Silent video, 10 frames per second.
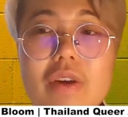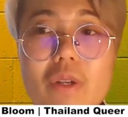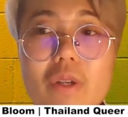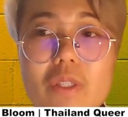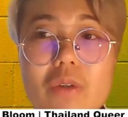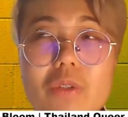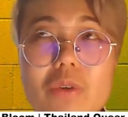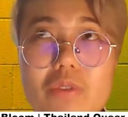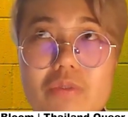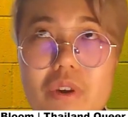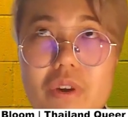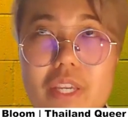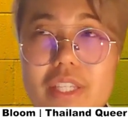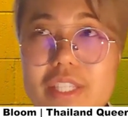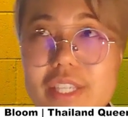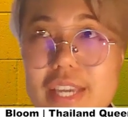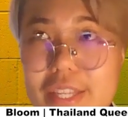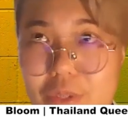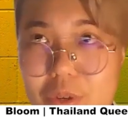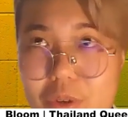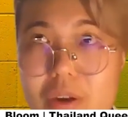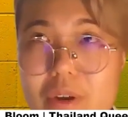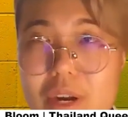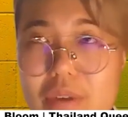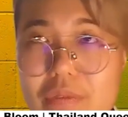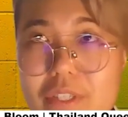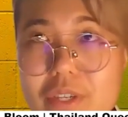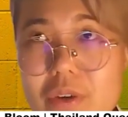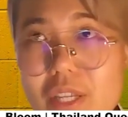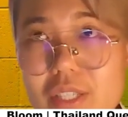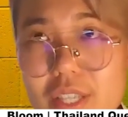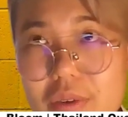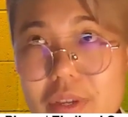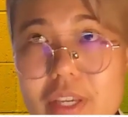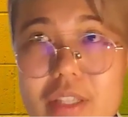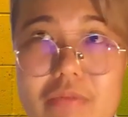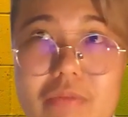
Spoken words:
also known for his scandal around physical assault his